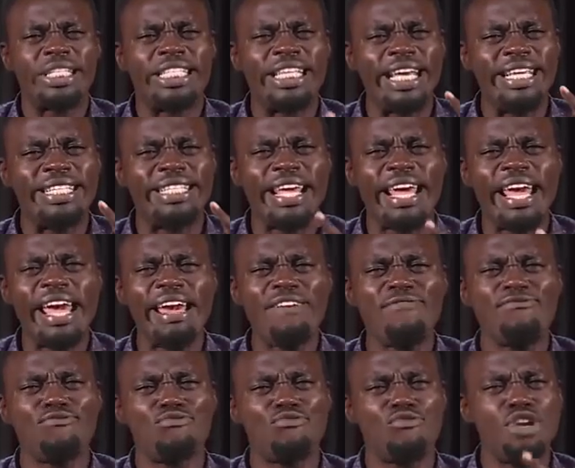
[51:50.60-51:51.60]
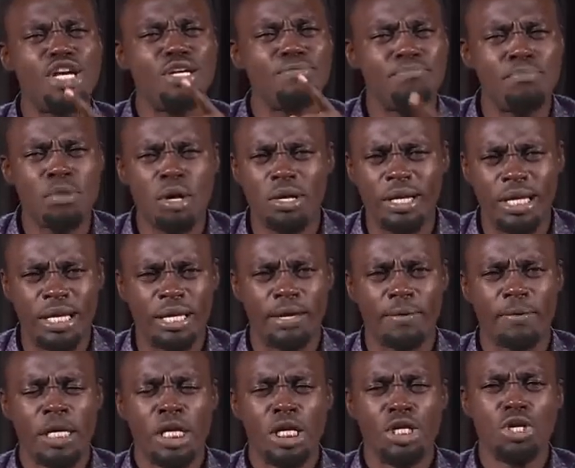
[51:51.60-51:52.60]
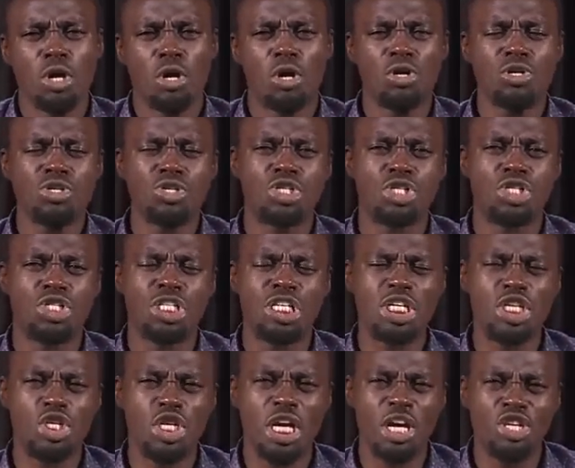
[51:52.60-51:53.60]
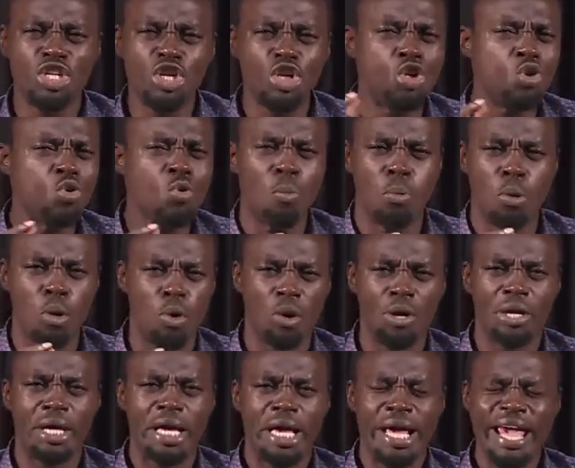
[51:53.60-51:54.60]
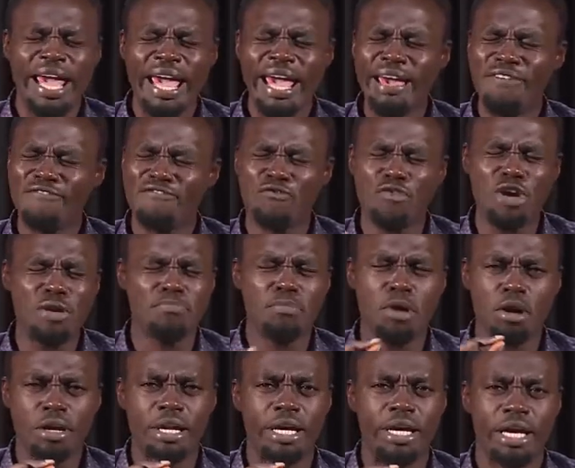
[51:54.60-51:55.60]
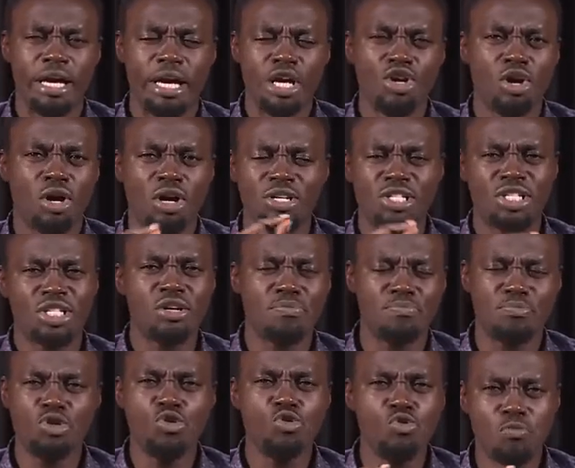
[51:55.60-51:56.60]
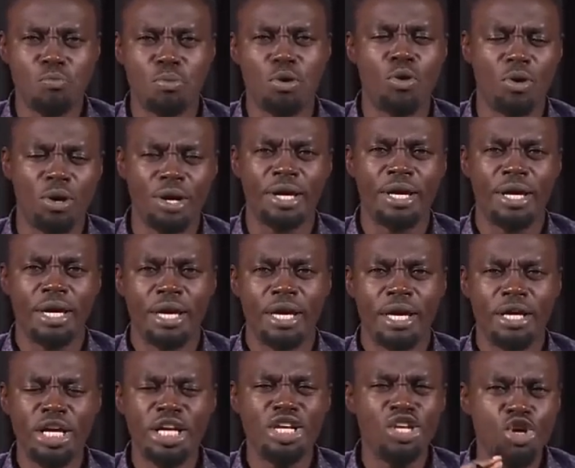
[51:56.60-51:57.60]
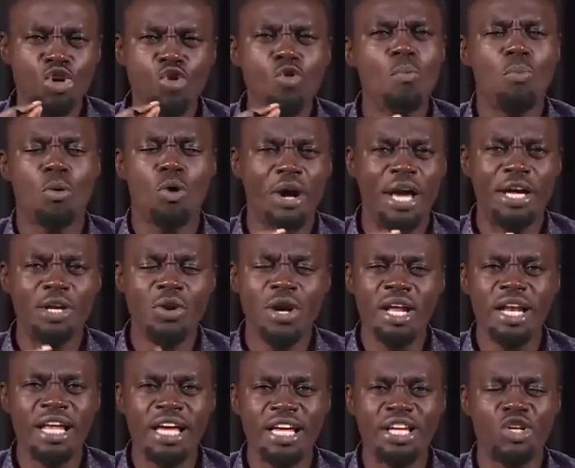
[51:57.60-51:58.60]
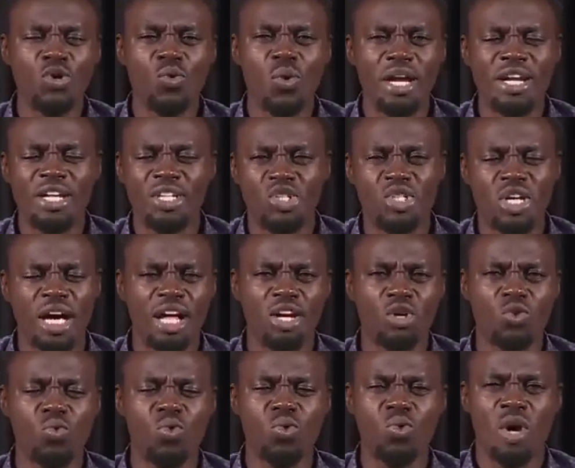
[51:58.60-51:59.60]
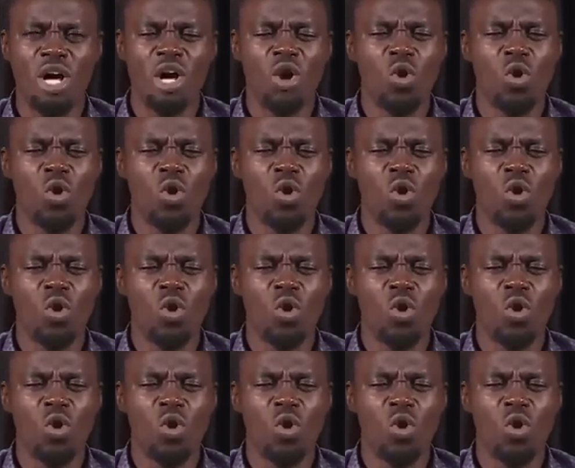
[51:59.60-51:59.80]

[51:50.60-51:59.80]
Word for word: says every morning you're going to see a new boy. Every morning you're going to see a new boy a new boy. I know a lady who had a child who,